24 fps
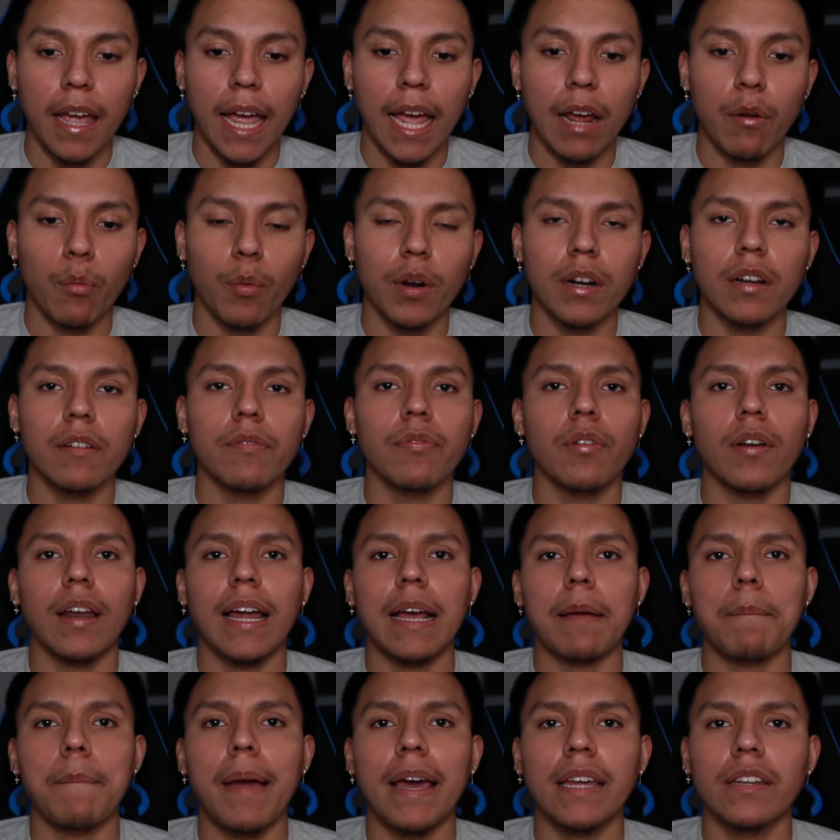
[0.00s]
and one of her
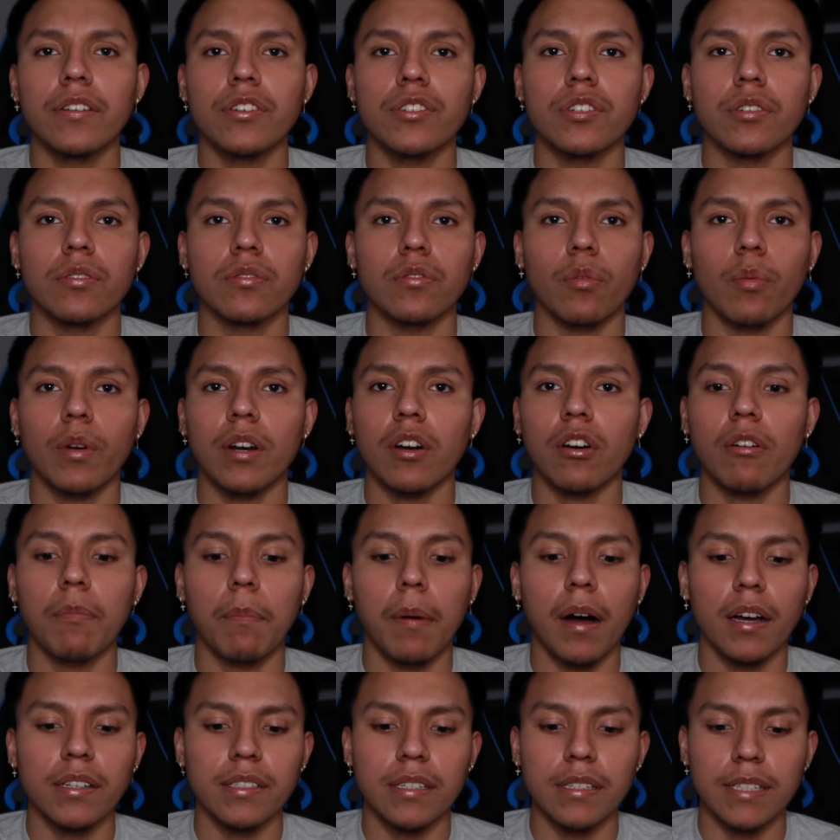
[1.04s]
like managers or one of her
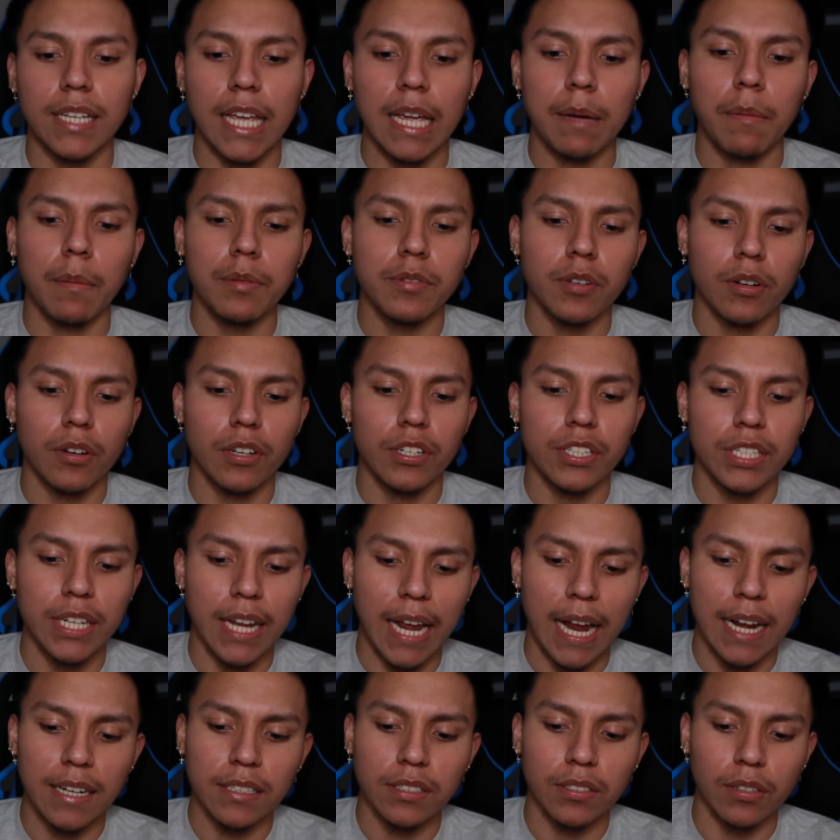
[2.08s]
bosses came up to her and
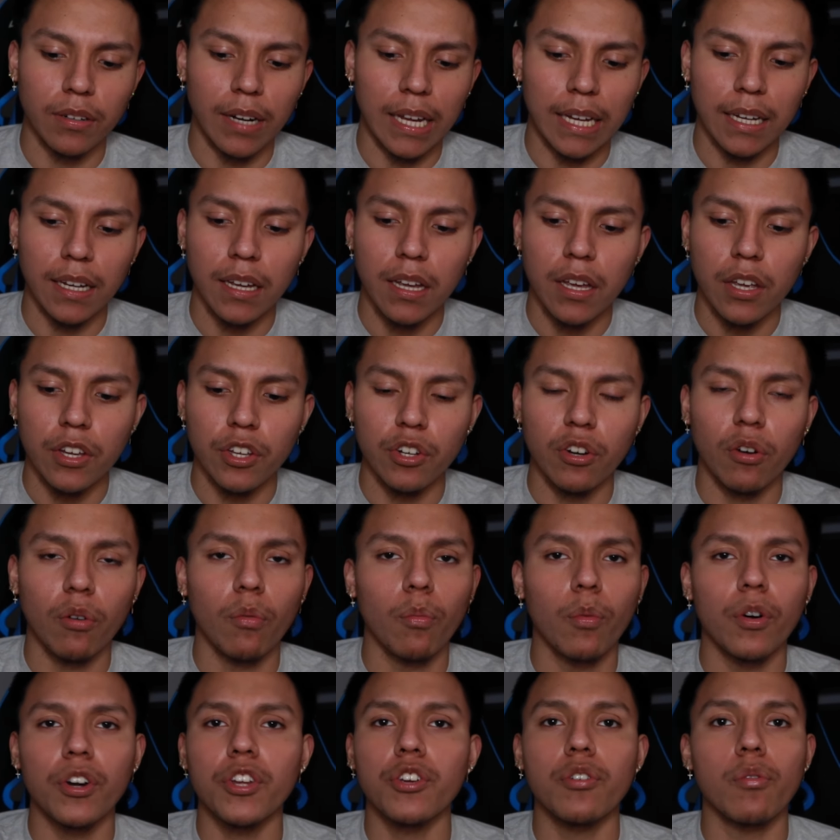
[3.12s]
she asked her like you know
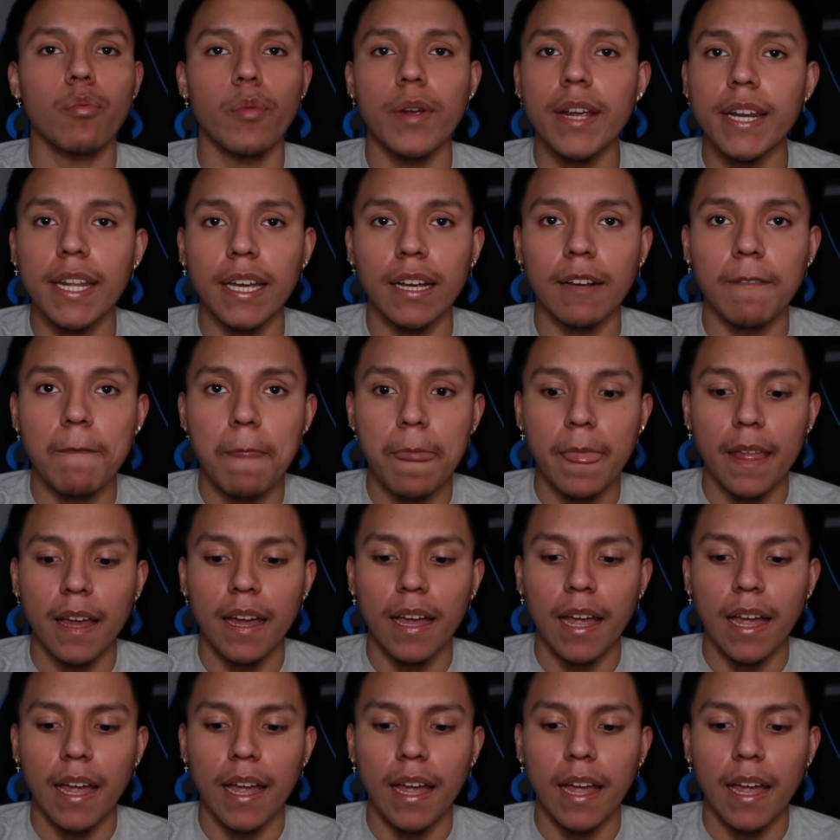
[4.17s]
what are you reading